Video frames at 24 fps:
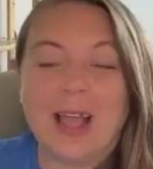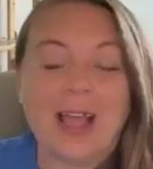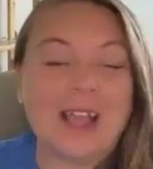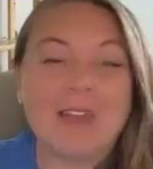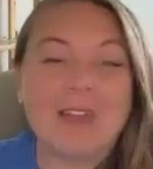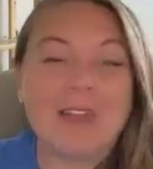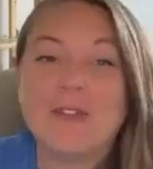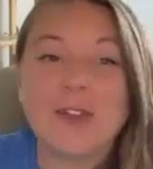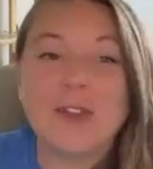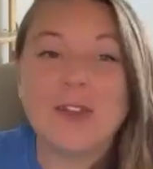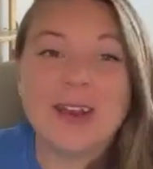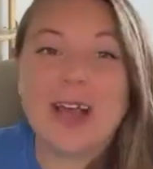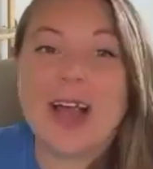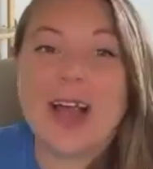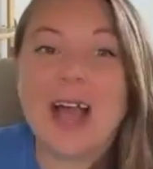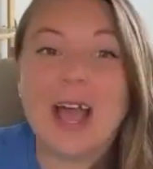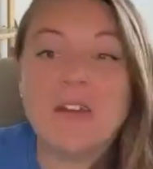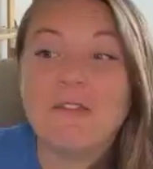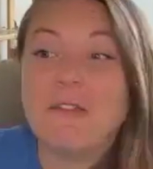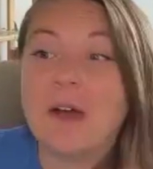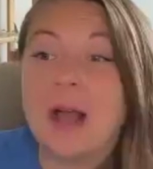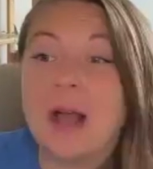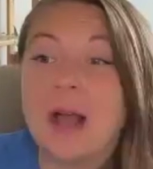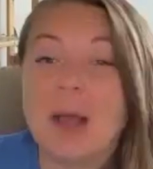if
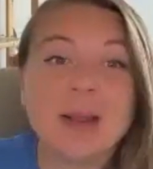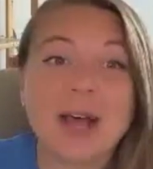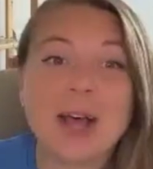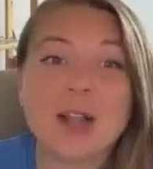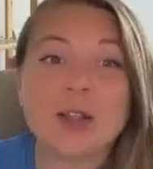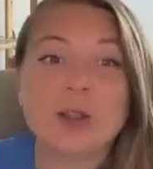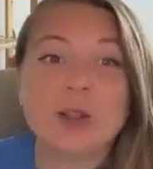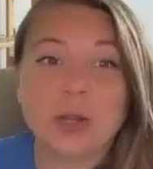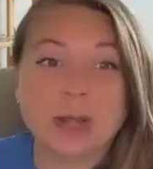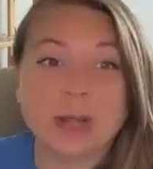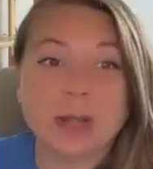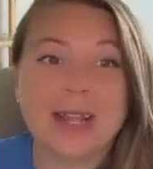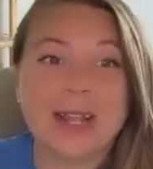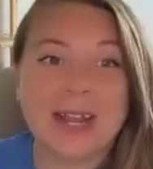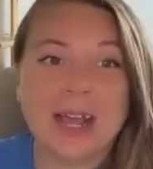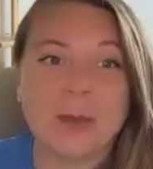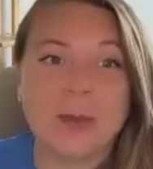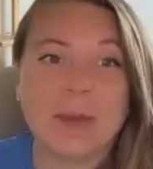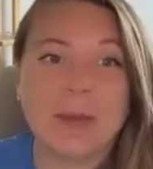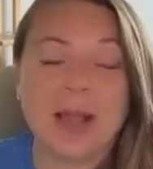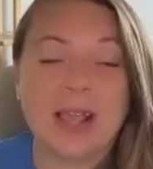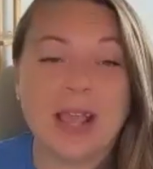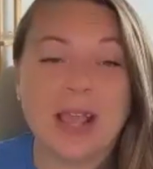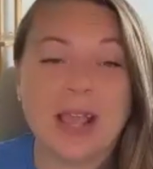I'm not looking
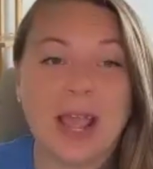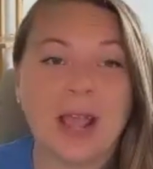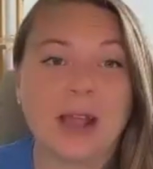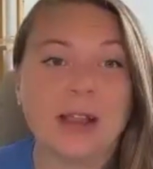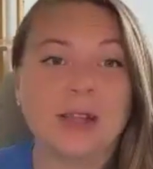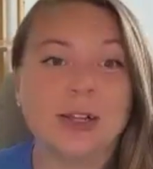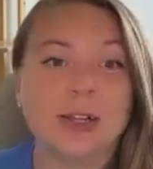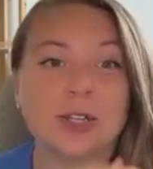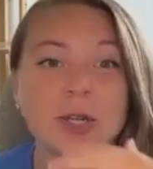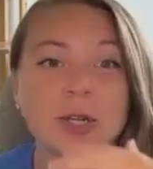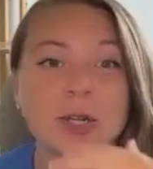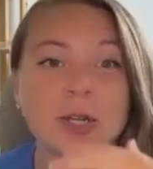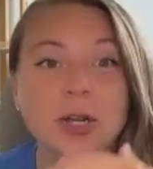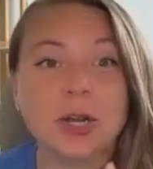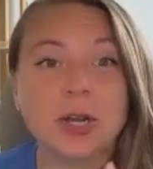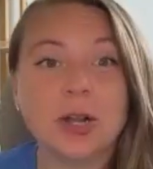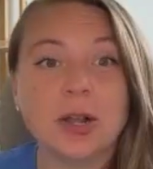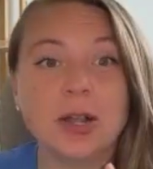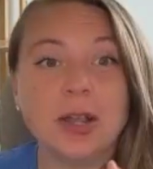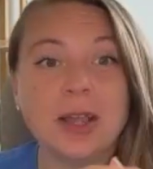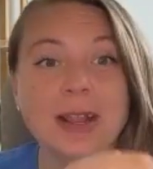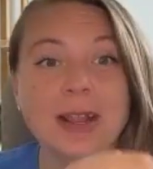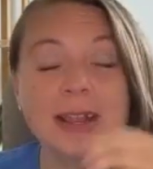at my calendar,